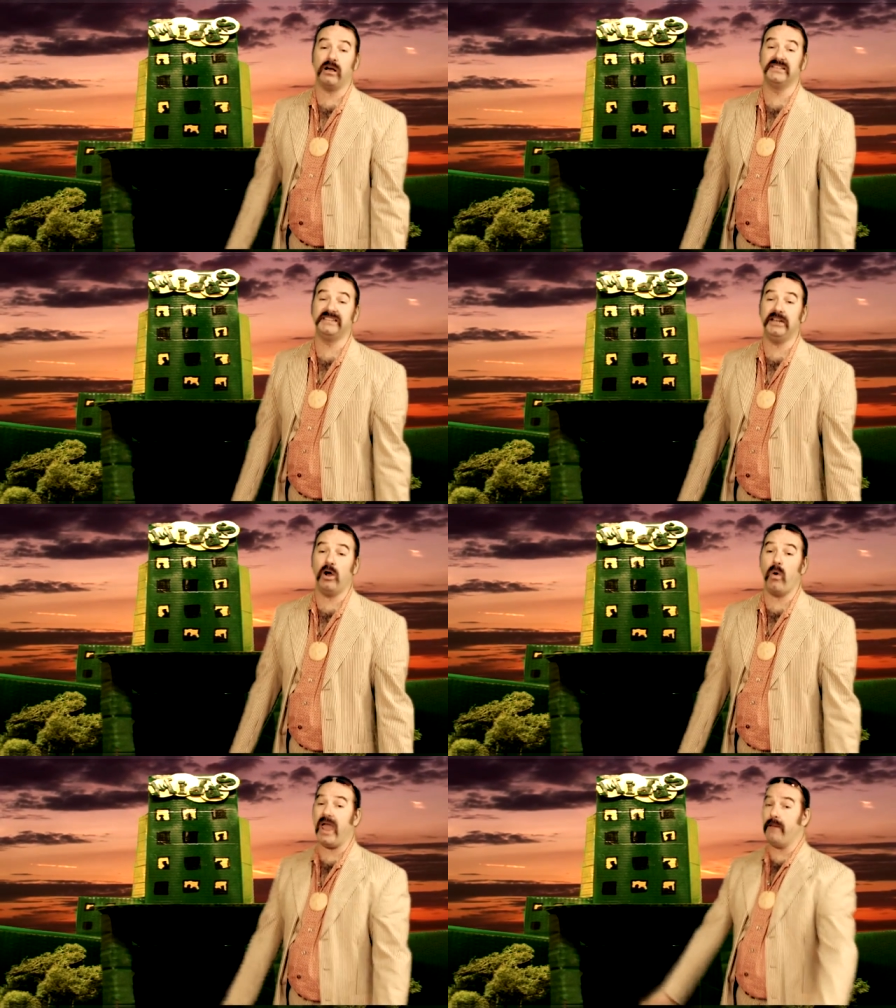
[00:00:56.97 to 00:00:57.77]

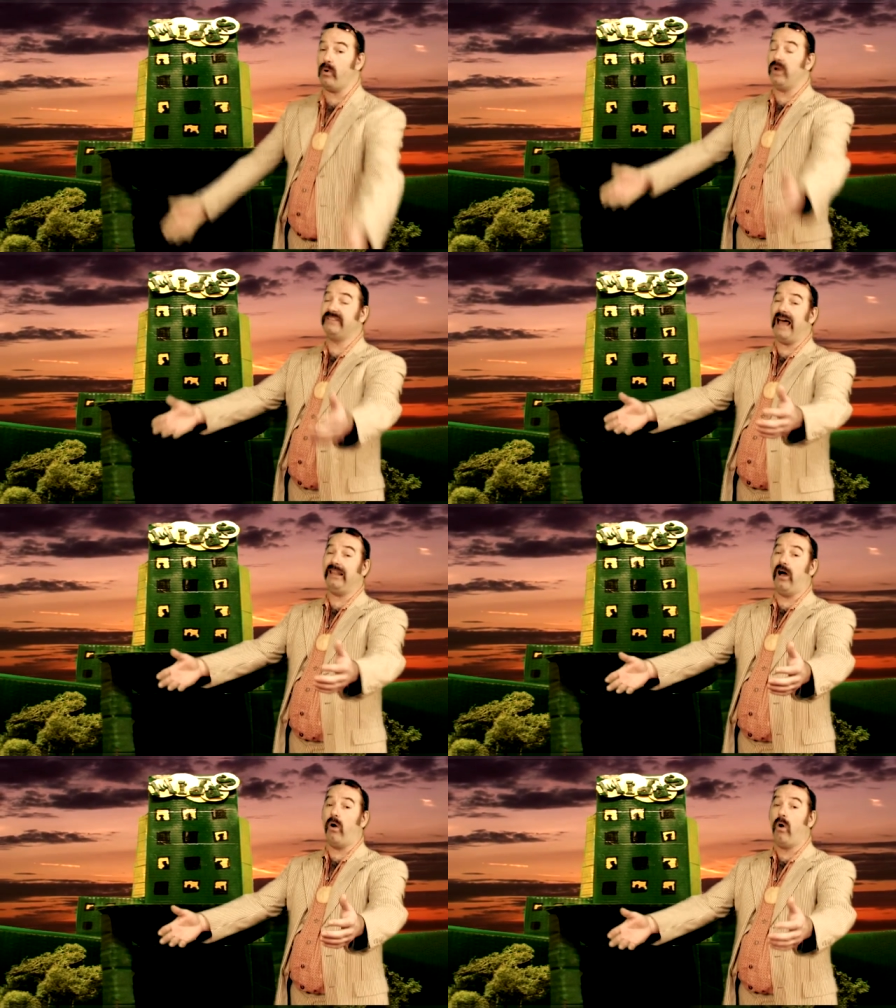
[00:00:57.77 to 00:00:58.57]
Casino and
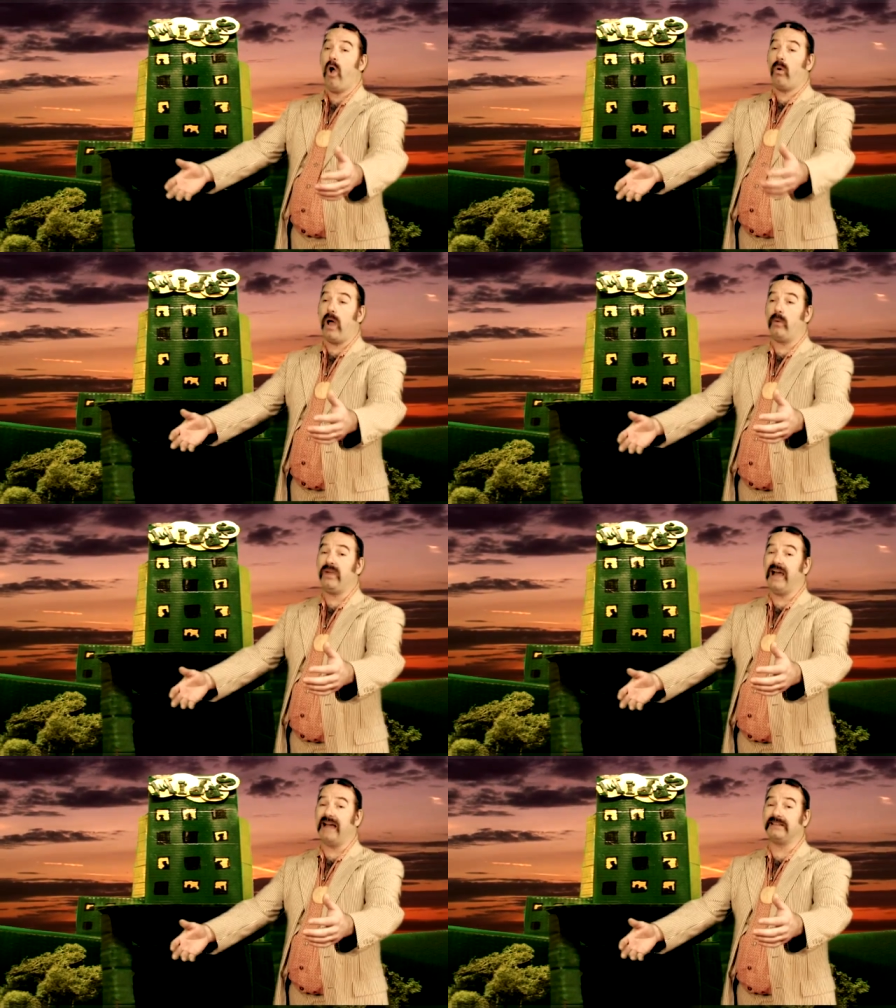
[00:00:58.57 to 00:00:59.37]
Bordello, where
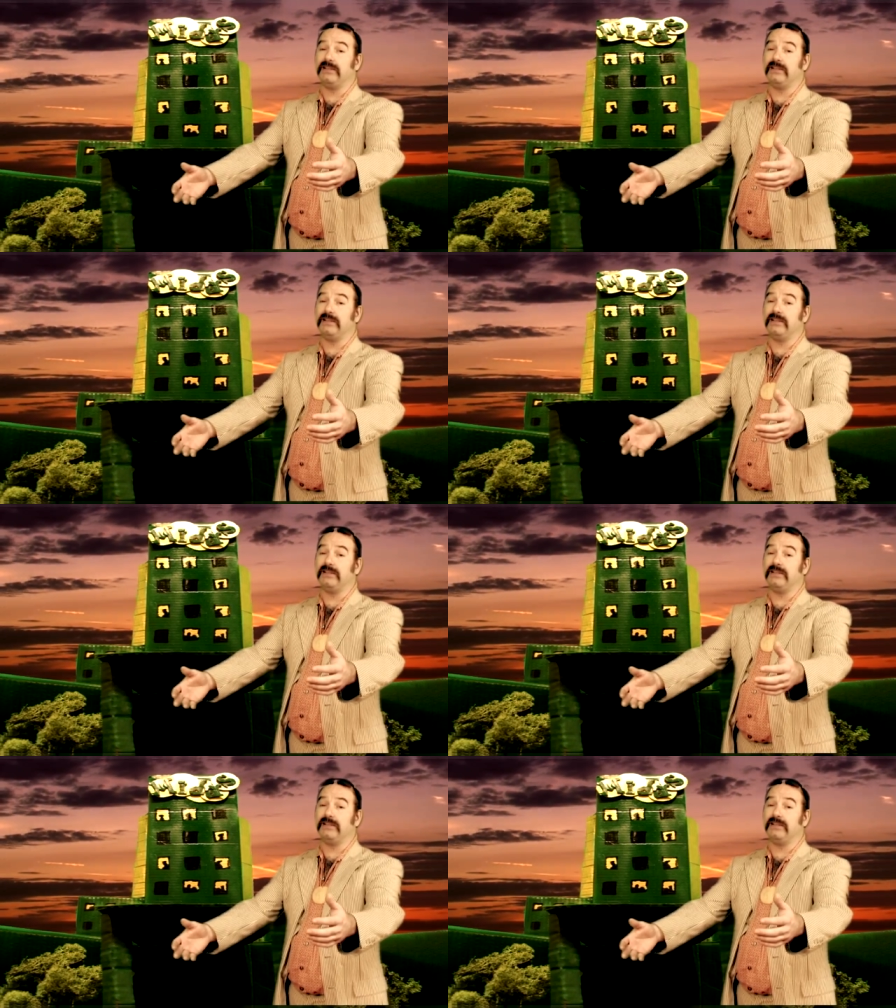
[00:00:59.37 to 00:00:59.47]
we got the